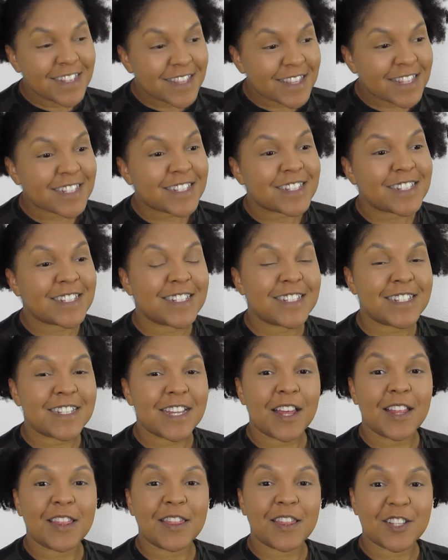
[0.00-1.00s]
This is
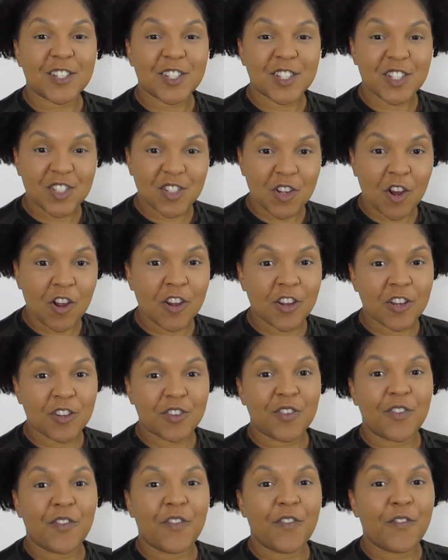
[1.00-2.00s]
the
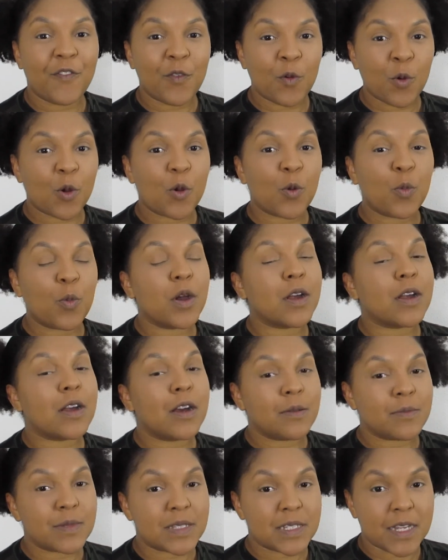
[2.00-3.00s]
start for what
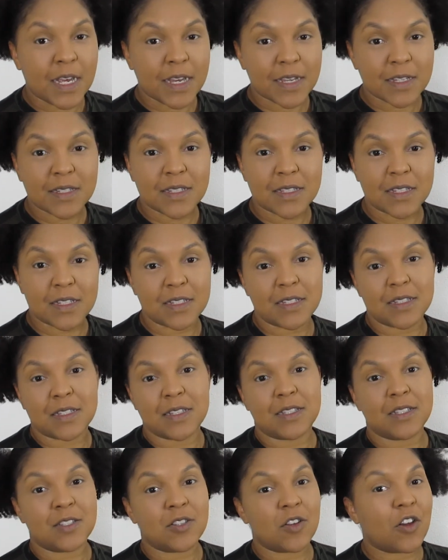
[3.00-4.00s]
comes next. This is
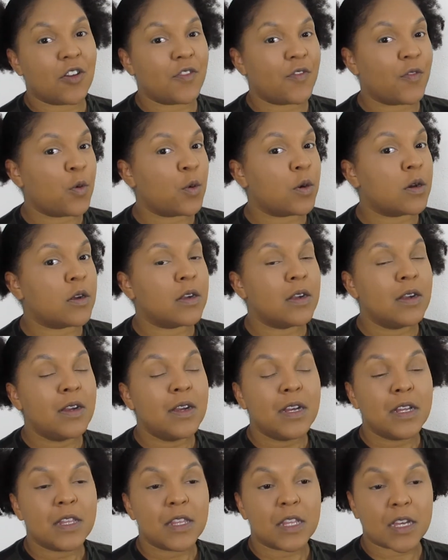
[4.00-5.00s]
the start for
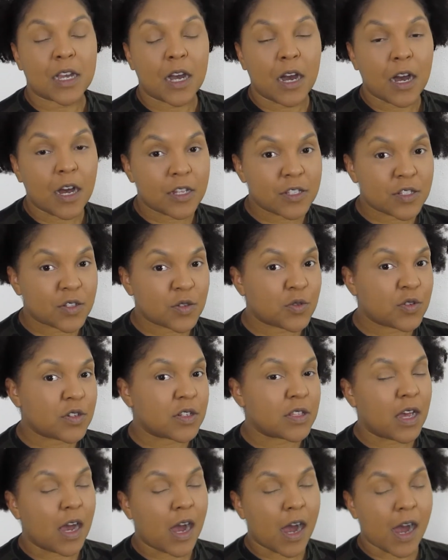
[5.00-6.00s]
the contour,
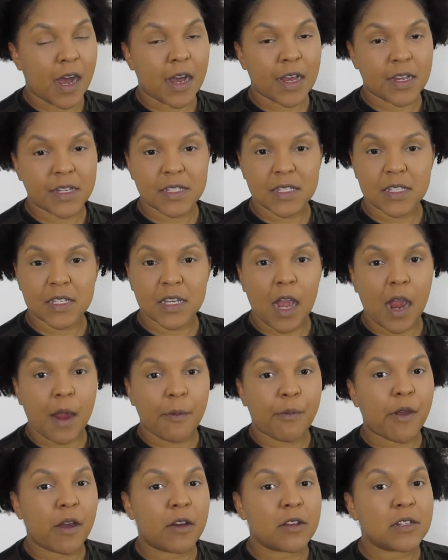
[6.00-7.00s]
the eyes, the
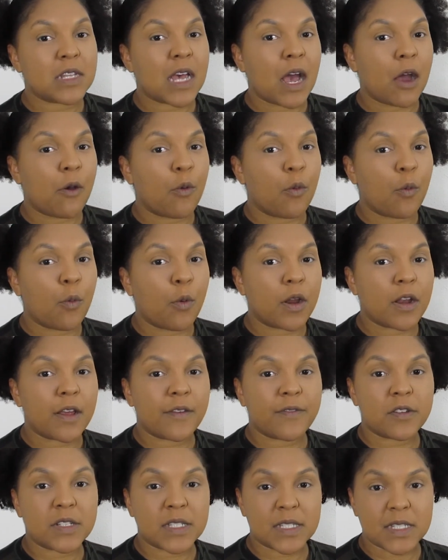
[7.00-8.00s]
eyebrows,
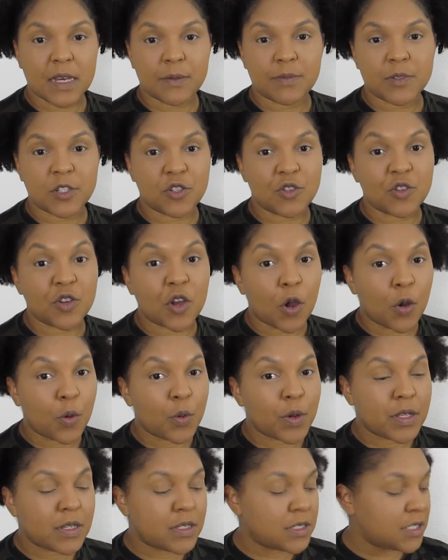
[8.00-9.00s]
whatever steps you go
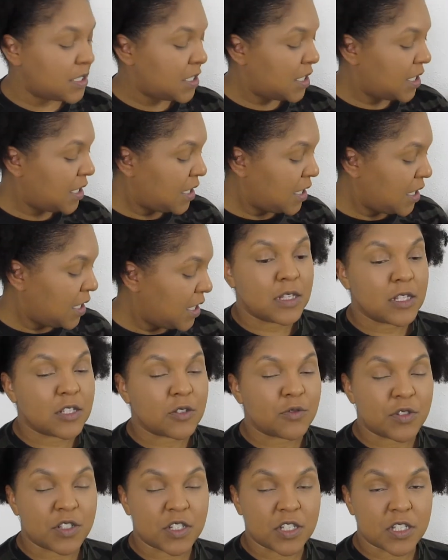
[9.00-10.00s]
in.
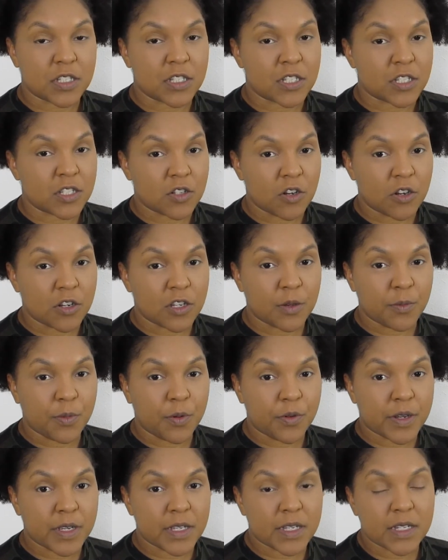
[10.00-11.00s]
This was just the starting
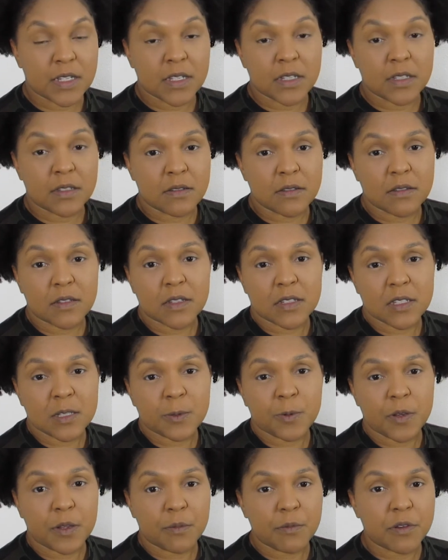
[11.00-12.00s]
point, and this is
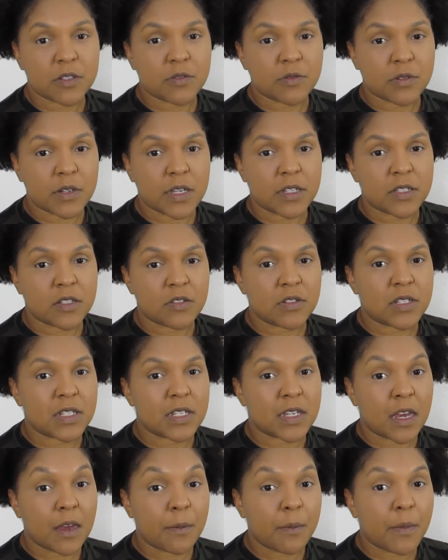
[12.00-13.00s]
pretty much what I do to
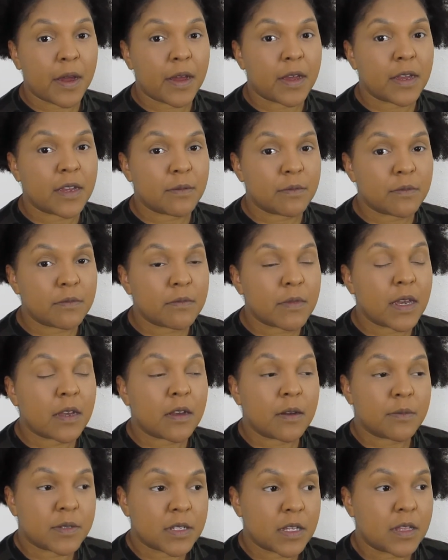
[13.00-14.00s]
get my
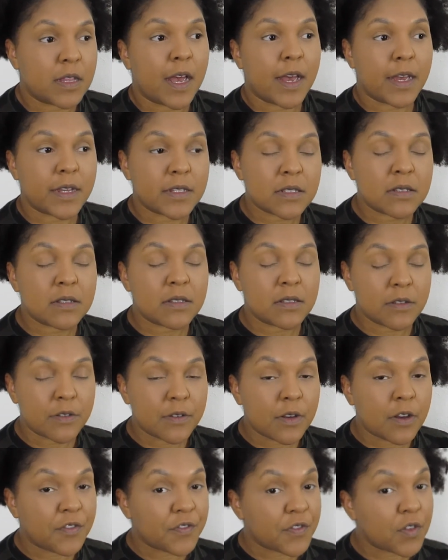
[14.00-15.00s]
makeup to last
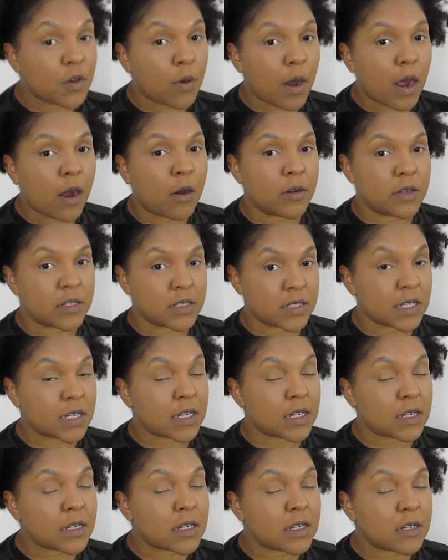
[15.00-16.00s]
a few hours. Like
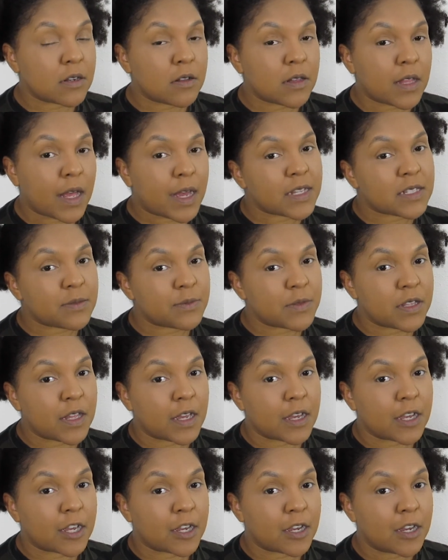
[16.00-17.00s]
it'll last me
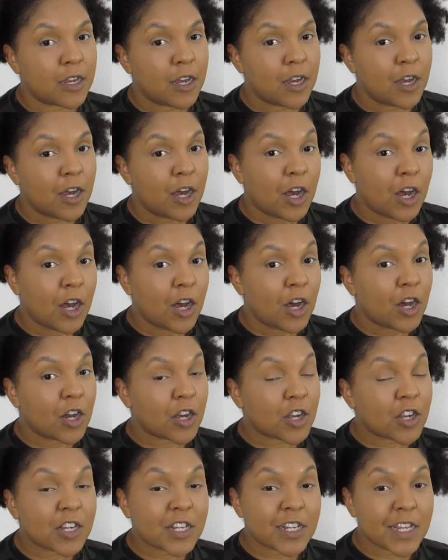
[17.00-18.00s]
like a
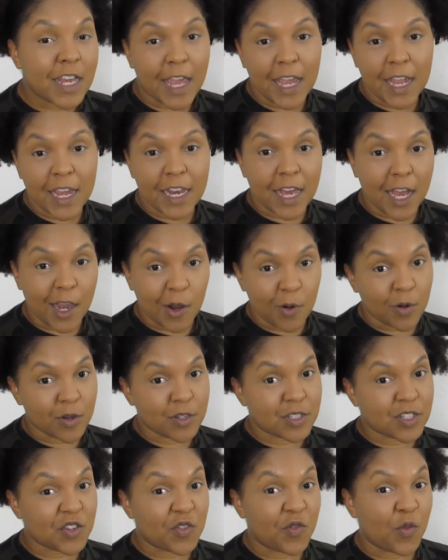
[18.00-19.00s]
good 8
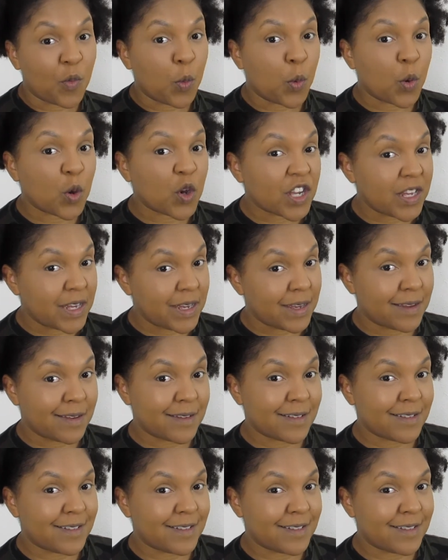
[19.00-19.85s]
hours of working.